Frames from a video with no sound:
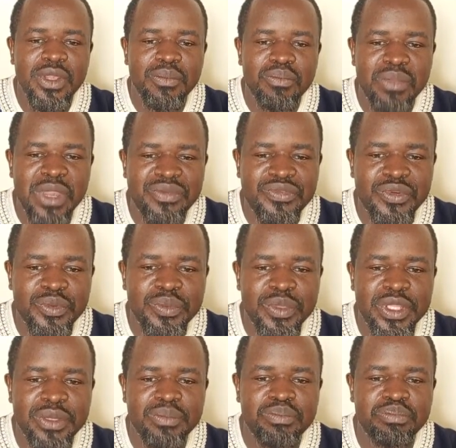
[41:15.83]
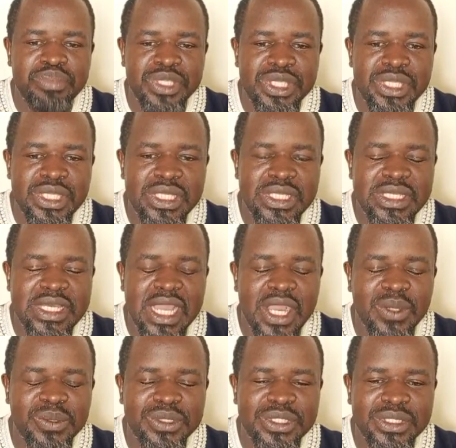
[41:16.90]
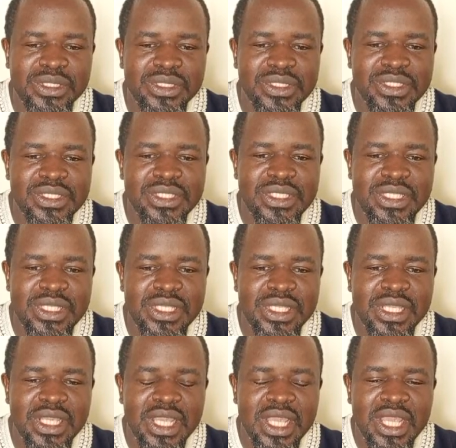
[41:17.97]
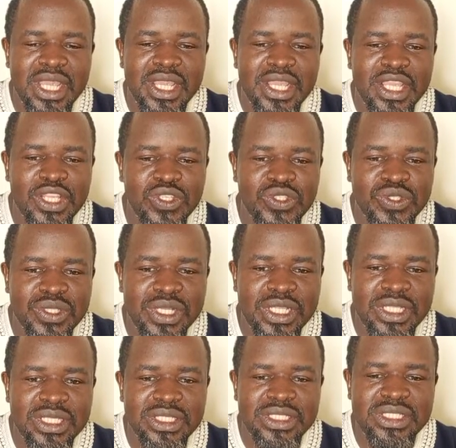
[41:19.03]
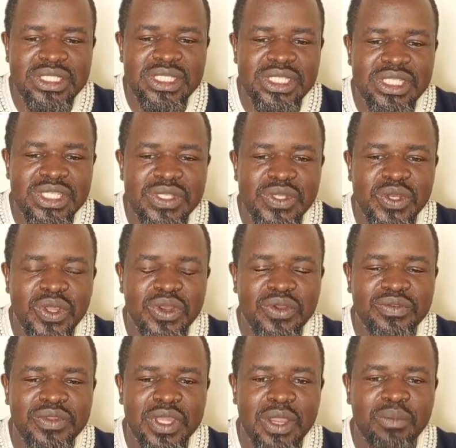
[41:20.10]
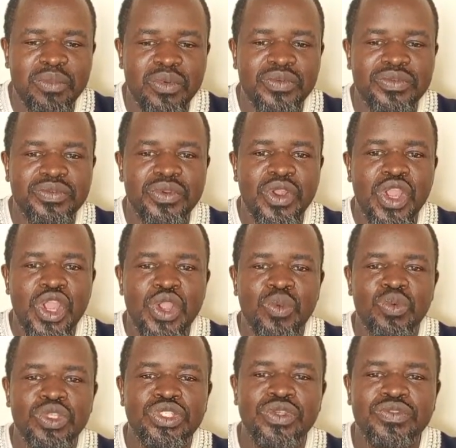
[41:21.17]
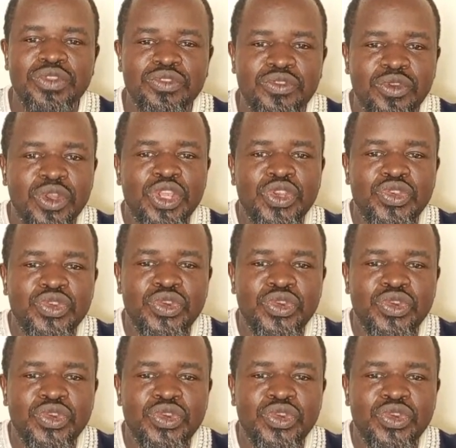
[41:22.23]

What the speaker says: Metformin, B. Downhill, C. Insulin, D. None of the above. Which of the following